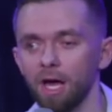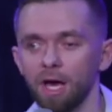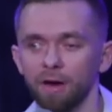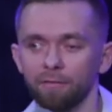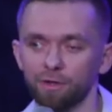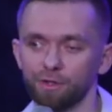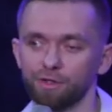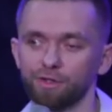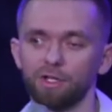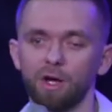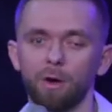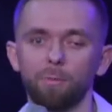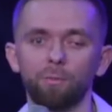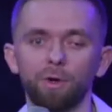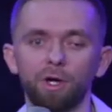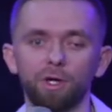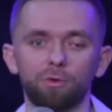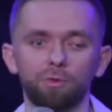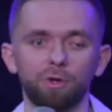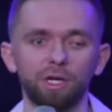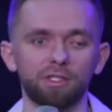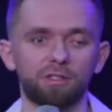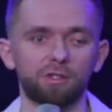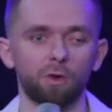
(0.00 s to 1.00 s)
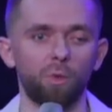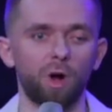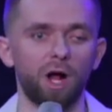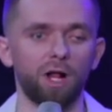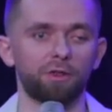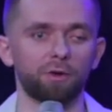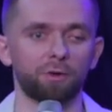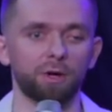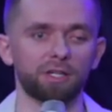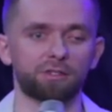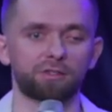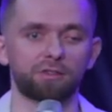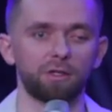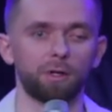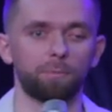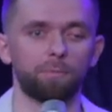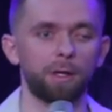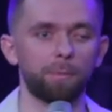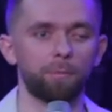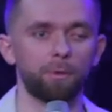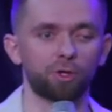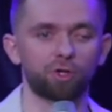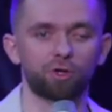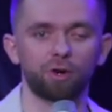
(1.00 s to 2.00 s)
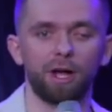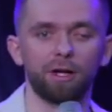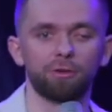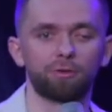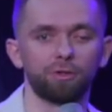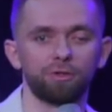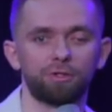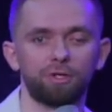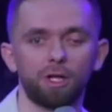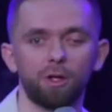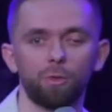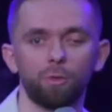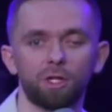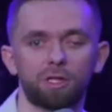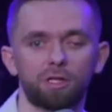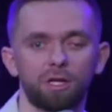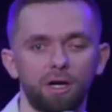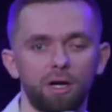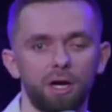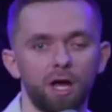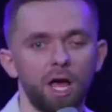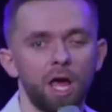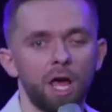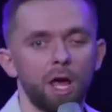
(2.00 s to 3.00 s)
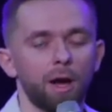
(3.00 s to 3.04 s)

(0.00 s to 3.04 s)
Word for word: For some weird reason, while the rest of the people trying to deal with their